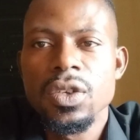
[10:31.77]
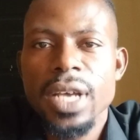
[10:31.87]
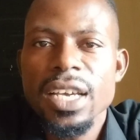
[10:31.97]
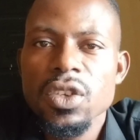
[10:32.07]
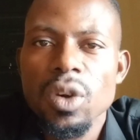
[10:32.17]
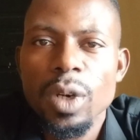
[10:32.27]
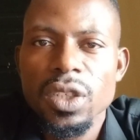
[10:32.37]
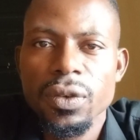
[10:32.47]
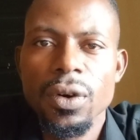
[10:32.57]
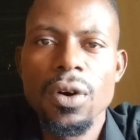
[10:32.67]
So thank you so
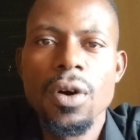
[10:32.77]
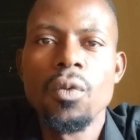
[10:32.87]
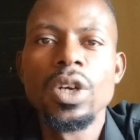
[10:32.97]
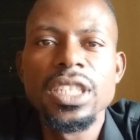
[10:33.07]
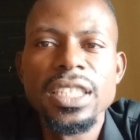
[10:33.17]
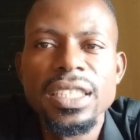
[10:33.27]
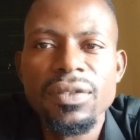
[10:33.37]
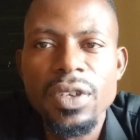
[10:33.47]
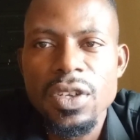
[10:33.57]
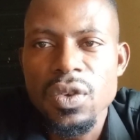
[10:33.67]
much for watching this
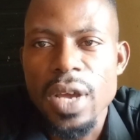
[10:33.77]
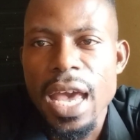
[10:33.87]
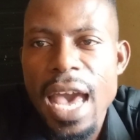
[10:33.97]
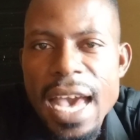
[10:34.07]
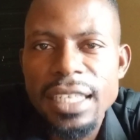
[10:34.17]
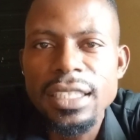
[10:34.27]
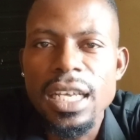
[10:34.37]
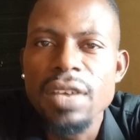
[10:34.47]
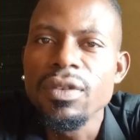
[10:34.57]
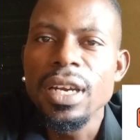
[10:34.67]
video to the end.
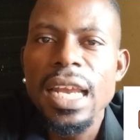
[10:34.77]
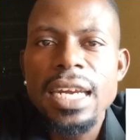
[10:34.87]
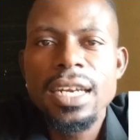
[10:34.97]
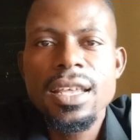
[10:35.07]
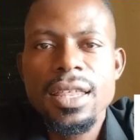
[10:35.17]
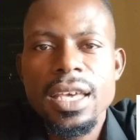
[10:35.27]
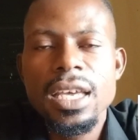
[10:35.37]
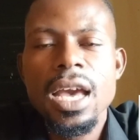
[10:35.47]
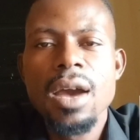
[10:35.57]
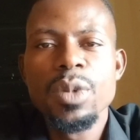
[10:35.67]
If you learned anything,
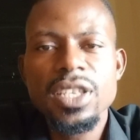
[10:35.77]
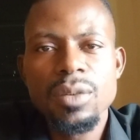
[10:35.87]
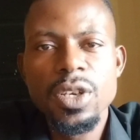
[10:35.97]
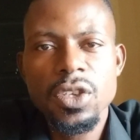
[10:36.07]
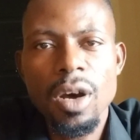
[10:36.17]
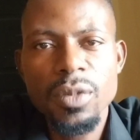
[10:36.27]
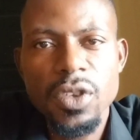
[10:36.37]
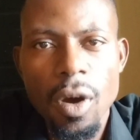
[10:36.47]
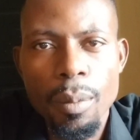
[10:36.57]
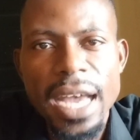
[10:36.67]
please give me a
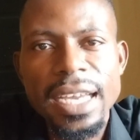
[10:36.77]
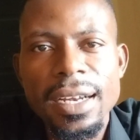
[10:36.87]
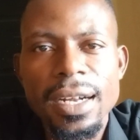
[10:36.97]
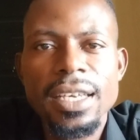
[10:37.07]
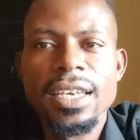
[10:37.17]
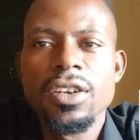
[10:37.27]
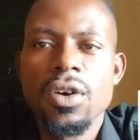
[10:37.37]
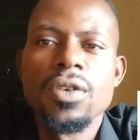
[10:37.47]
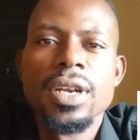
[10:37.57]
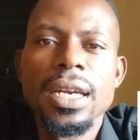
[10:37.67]
thumbs up by clicking
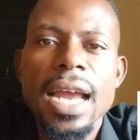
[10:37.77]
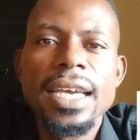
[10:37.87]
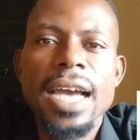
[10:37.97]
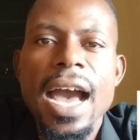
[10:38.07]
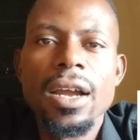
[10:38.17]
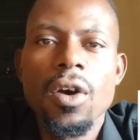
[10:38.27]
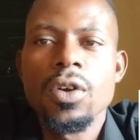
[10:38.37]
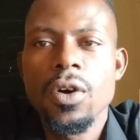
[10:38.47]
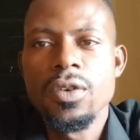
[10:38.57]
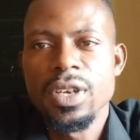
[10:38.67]
on the like
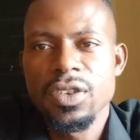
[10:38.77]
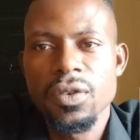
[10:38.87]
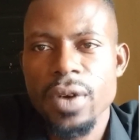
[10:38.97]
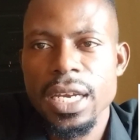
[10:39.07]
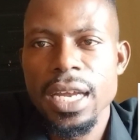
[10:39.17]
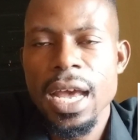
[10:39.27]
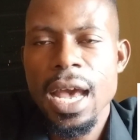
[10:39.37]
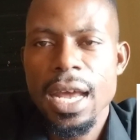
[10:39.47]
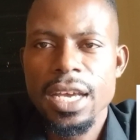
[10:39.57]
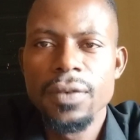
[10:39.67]
icon on your screen.
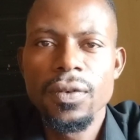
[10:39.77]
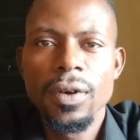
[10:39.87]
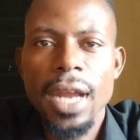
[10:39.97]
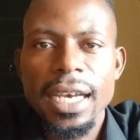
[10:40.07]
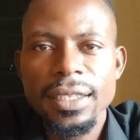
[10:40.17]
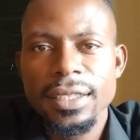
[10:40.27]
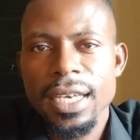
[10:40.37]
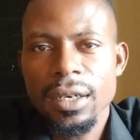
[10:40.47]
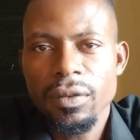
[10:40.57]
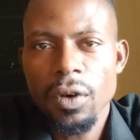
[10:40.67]
Then if you like this
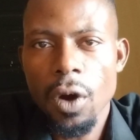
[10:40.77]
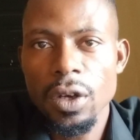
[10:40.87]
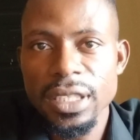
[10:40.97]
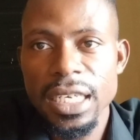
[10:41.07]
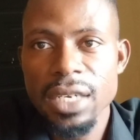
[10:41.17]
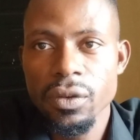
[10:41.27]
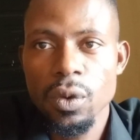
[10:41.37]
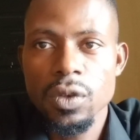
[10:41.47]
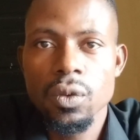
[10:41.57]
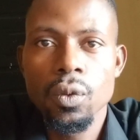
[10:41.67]
kind of content, if you
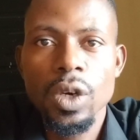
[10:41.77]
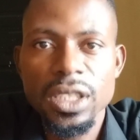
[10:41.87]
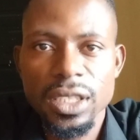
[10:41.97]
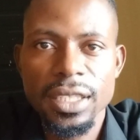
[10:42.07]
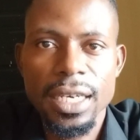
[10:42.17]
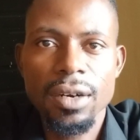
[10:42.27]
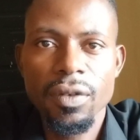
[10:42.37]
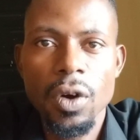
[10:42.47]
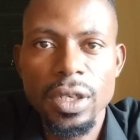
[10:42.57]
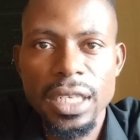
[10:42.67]
want to watch this kind of
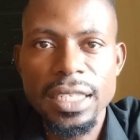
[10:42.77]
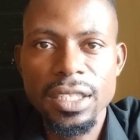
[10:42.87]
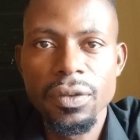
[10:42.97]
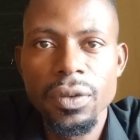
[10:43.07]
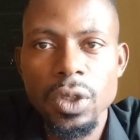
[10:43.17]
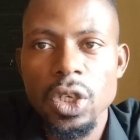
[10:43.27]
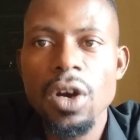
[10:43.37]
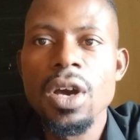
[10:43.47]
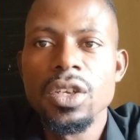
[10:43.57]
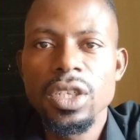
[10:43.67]
content in the future,
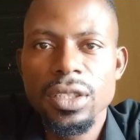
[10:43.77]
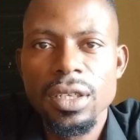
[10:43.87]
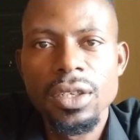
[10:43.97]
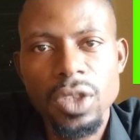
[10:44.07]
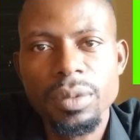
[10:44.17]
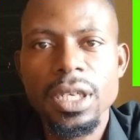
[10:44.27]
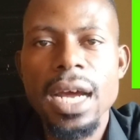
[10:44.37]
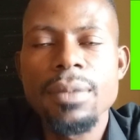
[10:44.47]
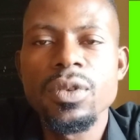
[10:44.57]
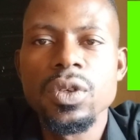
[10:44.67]
just
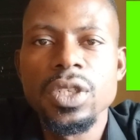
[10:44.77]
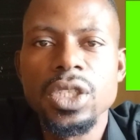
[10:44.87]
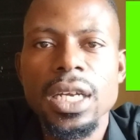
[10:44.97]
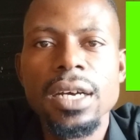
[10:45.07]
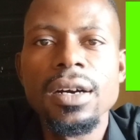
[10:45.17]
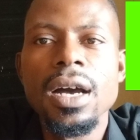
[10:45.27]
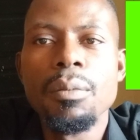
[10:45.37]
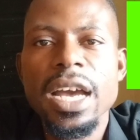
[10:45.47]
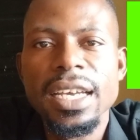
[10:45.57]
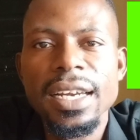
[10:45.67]
subscribe to this channel
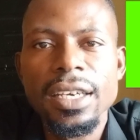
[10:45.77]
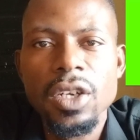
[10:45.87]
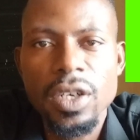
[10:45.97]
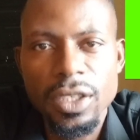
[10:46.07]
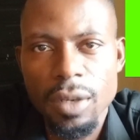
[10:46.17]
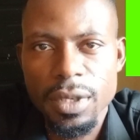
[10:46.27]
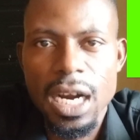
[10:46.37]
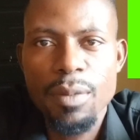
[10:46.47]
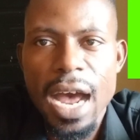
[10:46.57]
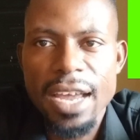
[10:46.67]
by clicking on the
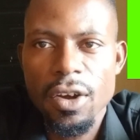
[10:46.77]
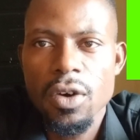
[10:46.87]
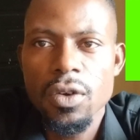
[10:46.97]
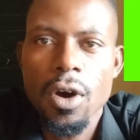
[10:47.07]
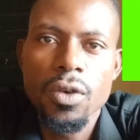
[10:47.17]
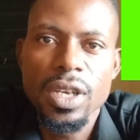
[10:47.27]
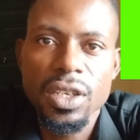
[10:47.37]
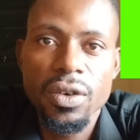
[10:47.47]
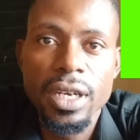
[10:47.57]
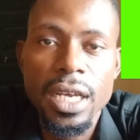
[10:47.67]
subscribe icon on your
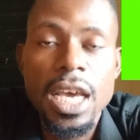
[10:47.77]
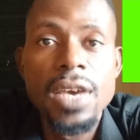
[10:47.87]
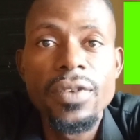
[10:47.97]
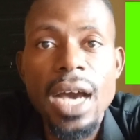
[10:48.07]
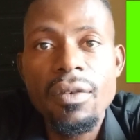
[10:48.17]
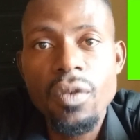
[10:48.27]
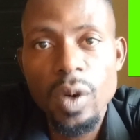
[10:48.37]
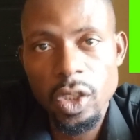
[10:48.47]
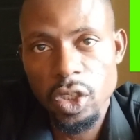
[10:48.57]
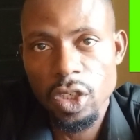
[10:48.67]
screen. If you have
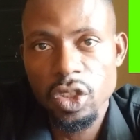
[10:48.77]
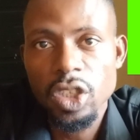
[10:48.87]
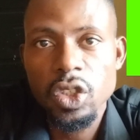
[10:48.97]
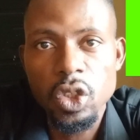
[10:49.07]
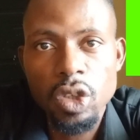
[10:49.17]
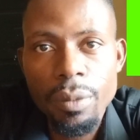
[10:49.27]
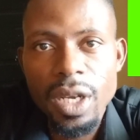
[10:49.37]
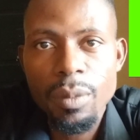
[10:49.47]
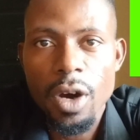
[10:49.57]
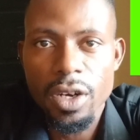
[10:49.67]
questions, just drop
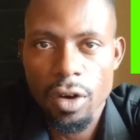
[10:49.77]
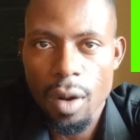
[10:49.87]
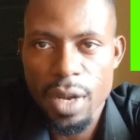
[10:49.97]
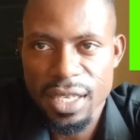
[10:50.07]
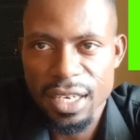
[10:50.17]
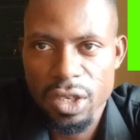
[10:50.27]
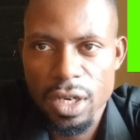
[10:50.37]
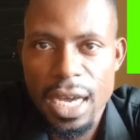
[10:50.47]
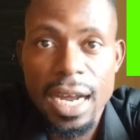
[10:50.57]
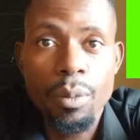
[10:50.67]
them on the comment section
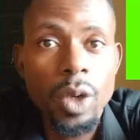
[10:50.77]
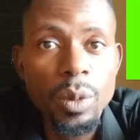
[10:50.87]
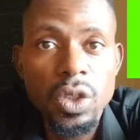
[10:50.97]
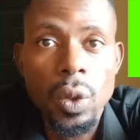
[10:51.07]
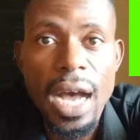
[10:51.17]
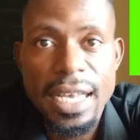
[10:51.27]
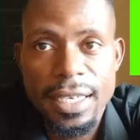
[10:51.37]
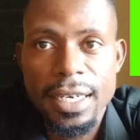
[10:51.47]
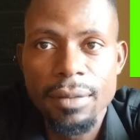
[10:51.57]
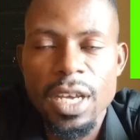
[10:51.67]
and I promise to
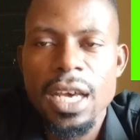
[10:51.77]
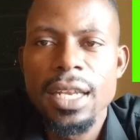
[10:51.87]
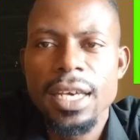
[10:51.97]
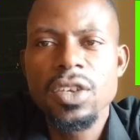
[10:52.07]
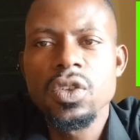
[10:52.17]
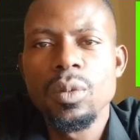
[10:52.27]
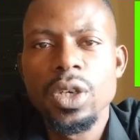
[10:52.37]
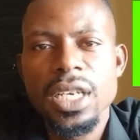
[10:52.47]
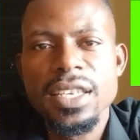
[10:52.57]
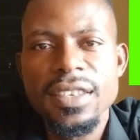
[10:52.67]
answer them. Thank you so
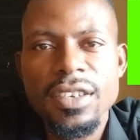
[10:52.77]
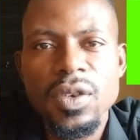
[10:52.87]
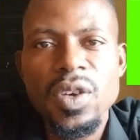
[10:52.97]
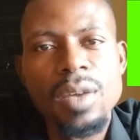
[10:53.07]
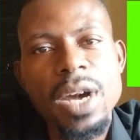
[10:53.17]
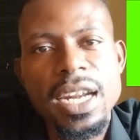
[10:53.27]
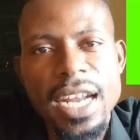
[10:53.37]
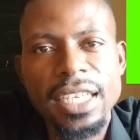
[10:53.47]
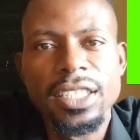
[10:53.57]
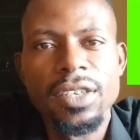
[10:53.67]
much and see you in my
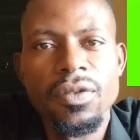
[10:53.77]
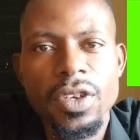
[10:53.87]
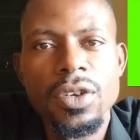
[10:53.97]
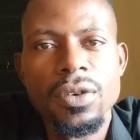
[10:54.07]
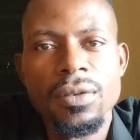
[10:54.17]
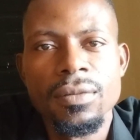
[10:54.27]
next video.